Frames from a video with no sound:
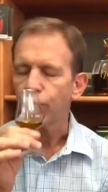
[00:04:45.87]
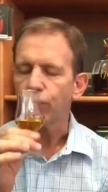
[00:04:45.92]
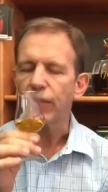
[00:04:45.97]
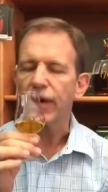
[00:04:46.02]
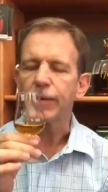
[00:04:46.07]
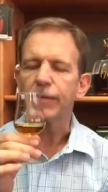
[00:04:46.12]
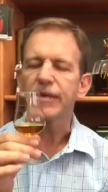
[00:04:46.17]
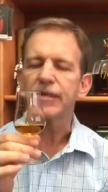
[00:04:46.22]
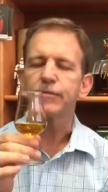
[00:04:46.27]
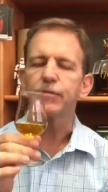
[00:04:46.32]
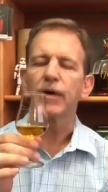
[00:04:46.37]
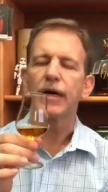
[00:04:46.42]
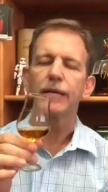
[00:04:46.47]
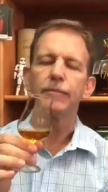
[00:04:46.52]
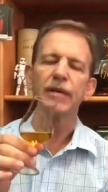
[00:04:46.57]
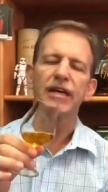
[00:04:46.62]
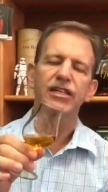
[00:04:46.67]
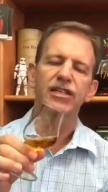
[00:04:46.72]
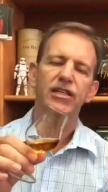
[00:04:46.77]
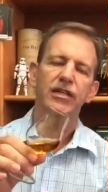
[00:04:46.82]
Maybe it's my
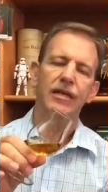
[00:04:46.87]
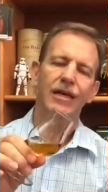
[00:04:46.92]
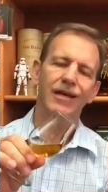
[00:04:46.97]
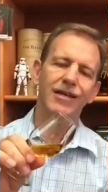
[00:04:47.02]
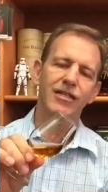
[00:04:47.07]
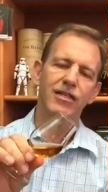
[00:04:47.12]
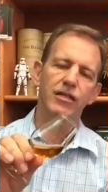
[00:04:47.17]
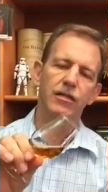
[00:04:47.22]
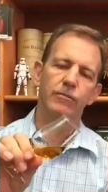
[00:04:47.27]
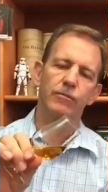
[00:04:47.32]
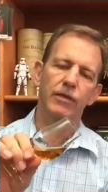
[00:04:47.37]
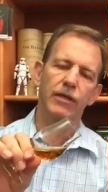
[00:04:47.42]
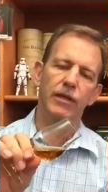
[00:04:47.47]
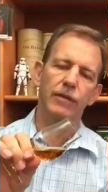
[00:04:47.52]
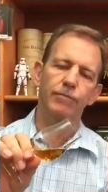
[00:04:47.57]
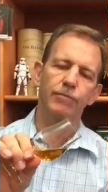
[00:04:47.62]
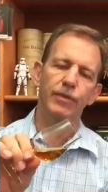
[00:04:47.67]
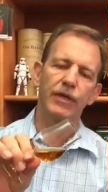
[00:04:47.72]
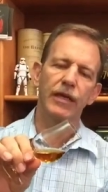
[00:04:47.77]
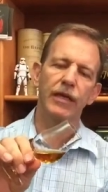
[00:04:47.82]
imagination, but
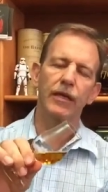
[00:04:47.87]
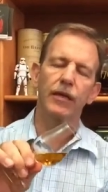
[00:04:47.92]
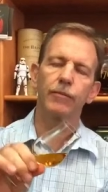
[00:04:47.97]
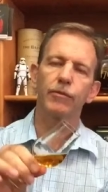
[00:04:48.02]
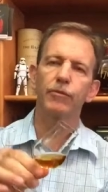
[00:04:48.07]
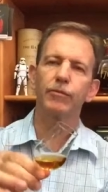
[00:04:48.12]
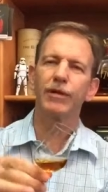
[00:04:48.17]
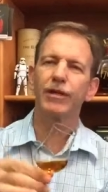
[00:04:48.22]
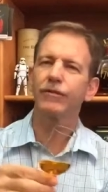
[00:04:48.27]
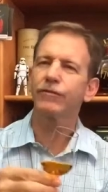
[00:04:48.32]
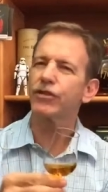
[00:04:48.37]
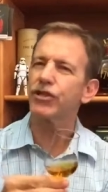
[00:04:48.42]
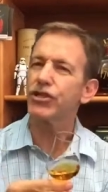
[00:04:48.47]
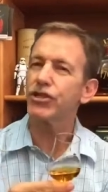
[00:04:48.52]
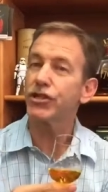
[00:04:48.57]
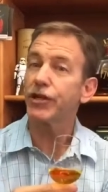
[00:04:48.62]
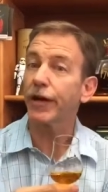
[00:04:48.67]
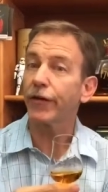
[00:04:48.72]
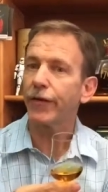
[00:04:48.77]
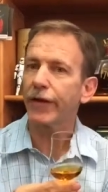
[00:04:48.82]
I'm picking up a bit of
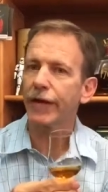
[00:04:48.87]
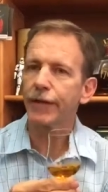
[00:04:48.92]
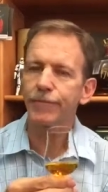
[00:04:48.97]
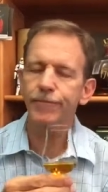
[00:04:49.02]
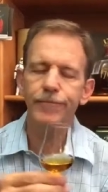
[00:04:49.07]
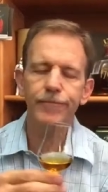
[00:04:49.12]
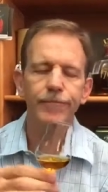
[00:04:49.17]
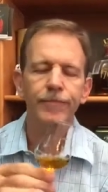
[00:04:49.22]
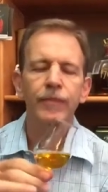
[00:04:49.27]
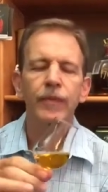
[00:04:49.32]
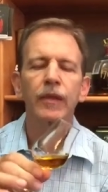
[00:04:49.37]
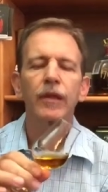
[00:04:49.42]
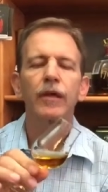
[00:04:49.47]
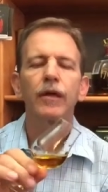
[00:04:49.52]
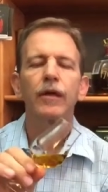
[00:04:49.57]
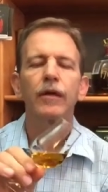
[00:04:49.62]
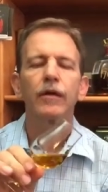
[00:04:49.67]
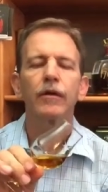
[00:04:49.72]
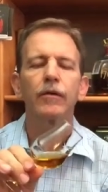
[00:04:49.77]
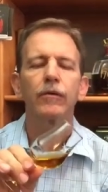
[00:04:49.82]
sherry
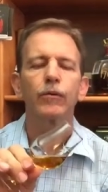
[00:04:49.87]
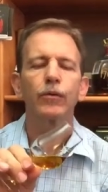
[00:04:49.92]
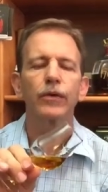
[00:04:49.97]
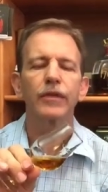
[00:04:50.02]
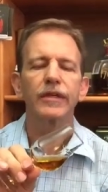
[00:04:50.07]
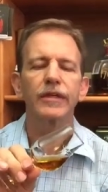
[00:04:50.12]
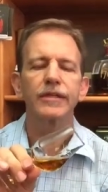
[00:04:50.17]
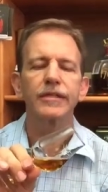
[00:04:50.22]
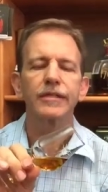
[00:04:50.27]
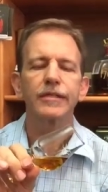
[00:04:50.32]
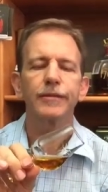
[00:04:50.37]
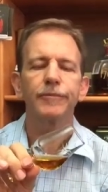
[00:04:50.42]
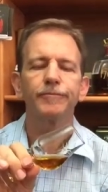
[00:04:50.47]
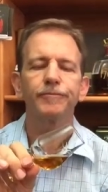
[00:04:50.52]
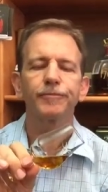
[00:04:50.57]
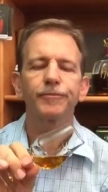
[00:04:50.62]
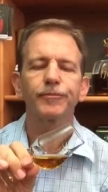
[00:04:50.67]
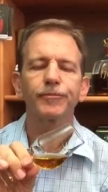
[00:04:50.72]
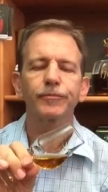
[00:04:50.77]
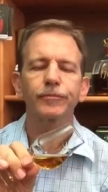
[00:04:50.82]
with this.
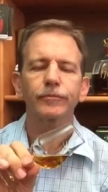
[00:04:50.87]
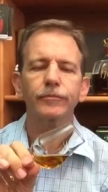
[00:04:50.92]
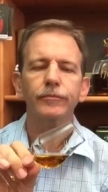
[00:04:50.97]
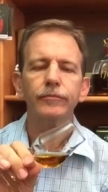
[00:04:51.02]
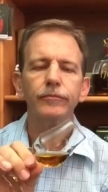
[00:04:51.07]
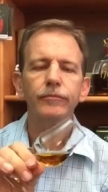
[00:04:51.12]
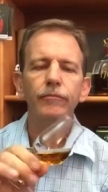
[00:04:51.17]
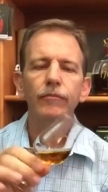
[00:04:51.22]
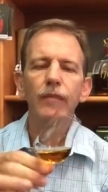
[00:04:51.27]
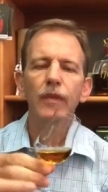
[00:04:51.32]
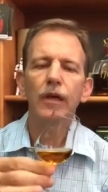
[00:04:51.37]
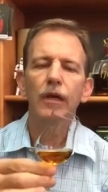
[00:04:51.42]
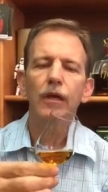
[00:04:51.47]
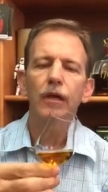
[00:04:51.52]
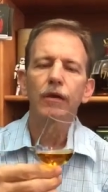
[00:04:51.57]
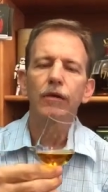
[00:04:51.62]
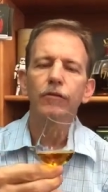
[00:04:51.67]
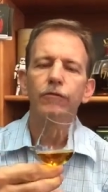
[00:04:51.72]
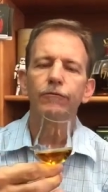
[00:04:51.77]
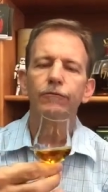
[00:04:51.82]

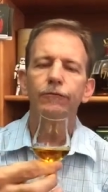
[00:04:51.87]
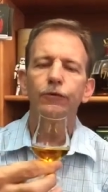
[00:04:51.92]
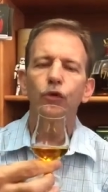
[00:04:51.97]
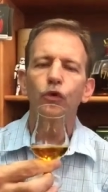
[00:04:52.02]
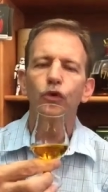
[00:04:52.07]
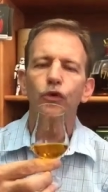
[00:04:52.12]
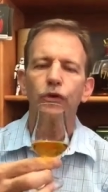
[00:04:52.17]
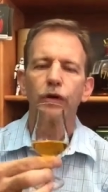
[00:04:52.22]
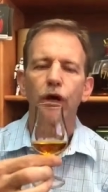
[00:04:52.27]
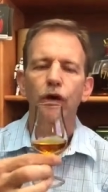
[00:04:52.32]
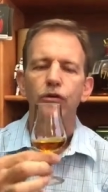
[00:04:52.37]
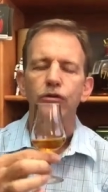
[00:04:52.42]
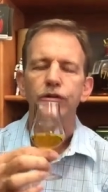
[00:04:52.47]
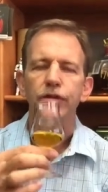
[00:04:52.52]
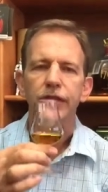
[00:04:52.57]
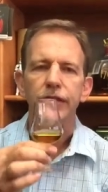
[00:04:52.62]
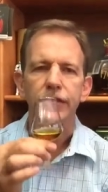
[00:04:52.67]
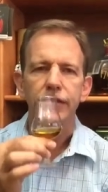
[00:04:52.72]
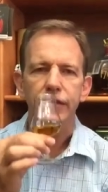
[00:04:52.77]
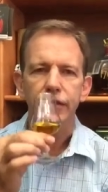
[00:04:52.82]
Four
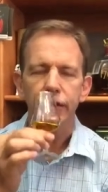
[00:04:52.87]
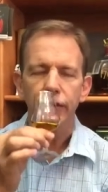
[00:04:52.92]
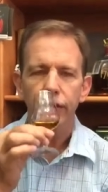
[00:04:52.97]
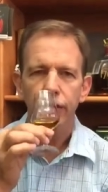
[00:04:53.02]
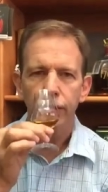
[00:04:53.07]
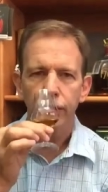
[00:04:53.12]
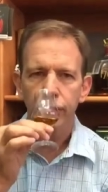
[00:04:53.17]
Roses.